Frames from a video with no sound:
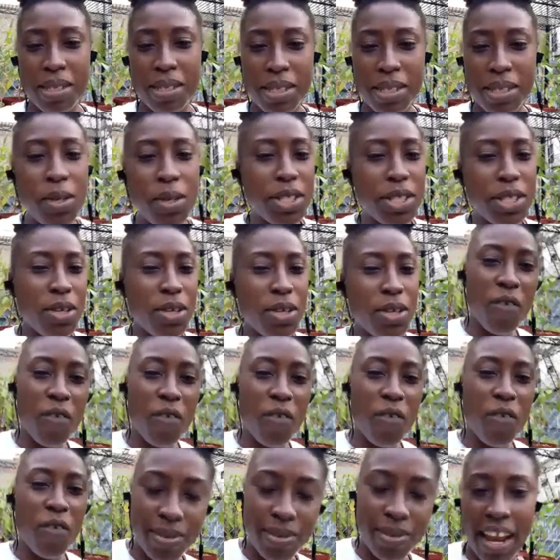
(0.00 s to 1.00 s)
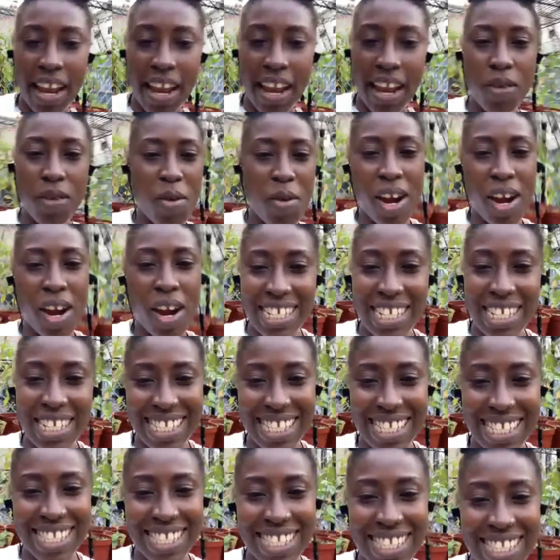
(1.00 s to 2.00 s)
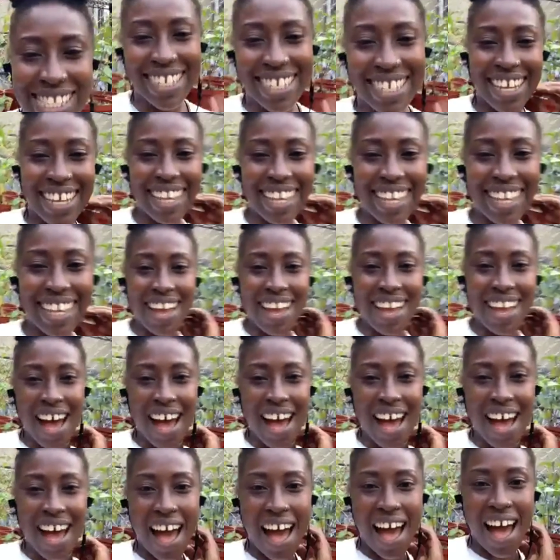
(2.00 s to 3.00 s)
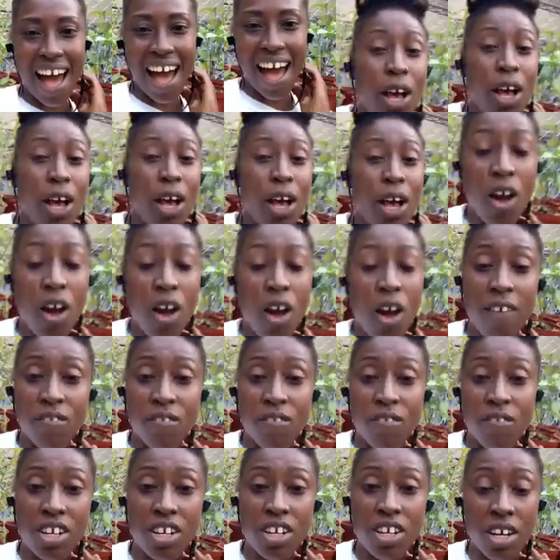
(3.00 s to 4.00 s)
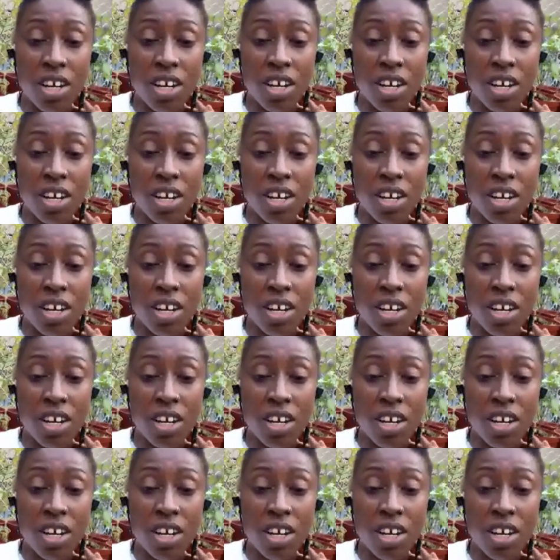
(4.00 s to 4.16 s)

So it's Oco Farms everywhere consistently. We also offer